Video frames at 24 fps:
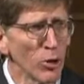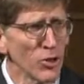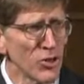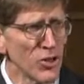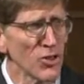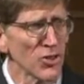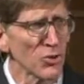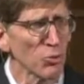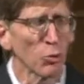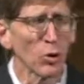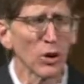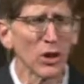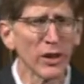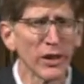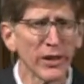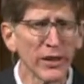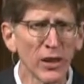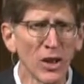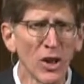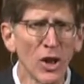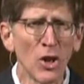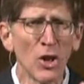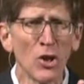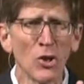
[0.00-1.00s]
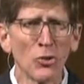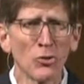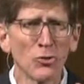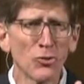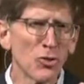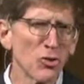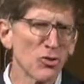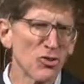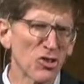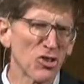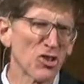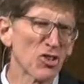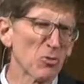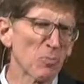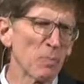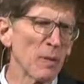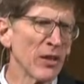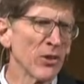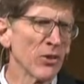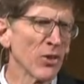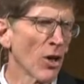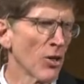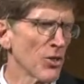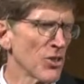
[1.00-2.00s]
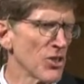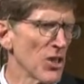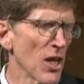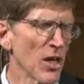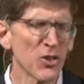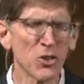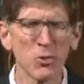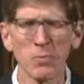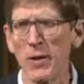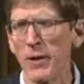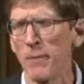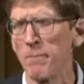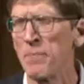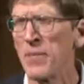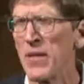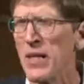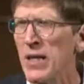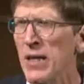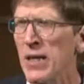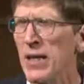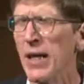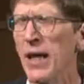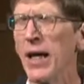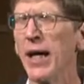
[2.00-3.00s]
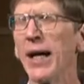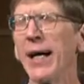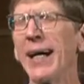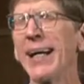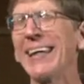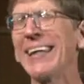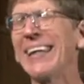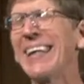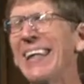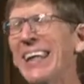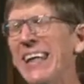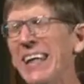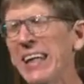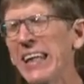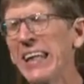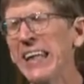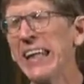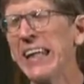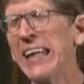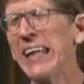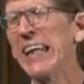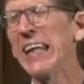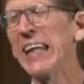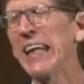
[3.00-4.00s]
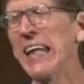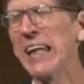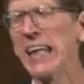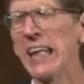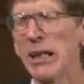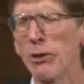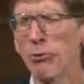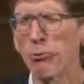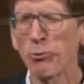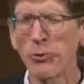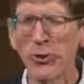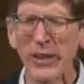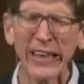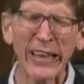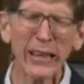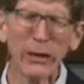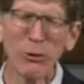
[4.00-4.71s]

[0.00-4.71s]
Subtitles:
just willing to suspend our judgment. If we